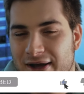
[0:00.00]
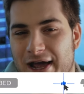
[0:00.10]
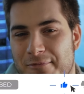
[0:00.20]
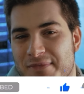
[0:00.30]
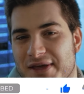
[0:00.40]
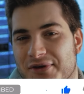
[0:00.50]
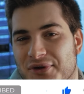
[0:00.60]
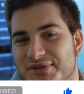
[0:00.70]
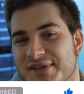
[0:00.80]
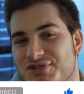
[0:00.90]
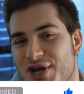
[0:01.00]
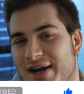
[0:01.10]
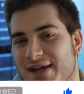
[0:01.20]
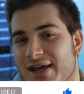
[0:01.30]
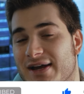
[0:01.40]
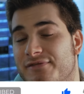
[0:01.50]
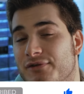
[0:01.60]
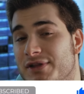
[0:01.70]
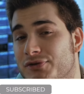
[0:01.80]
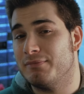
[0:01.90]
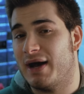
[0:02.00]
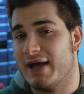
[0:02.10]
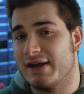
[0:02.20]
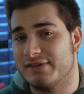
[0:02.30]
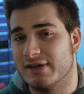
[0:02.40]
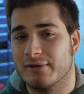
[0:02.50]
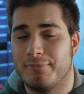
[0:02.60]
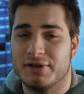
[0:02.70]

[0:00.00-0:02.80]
Help me grow this channel and if you need to buy anything,